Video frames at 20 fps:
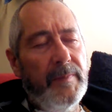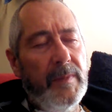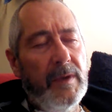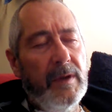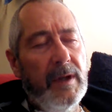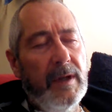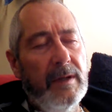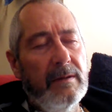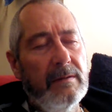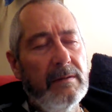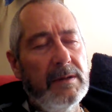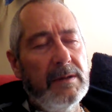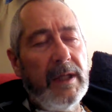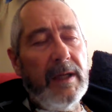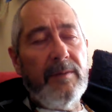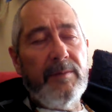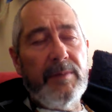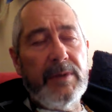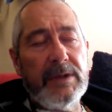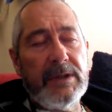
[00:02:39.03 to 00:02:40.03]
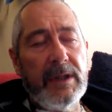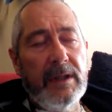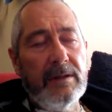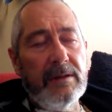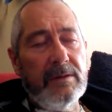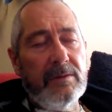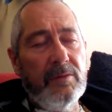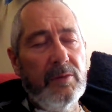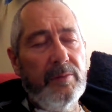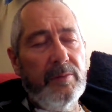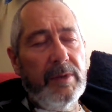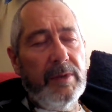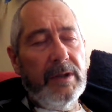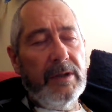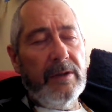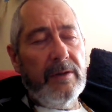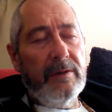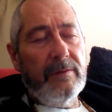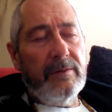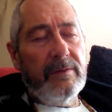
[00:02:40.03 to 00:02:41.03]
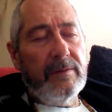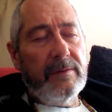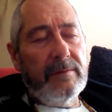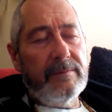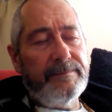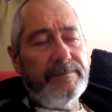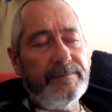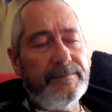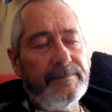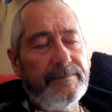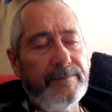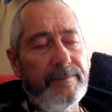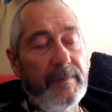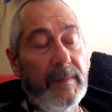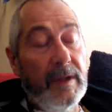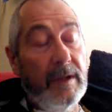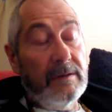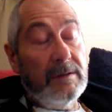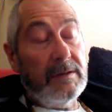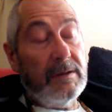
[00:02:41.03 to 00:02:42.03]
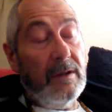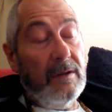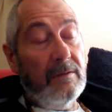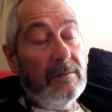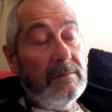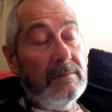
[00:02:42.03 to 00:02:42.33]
then 10% would be enough. And so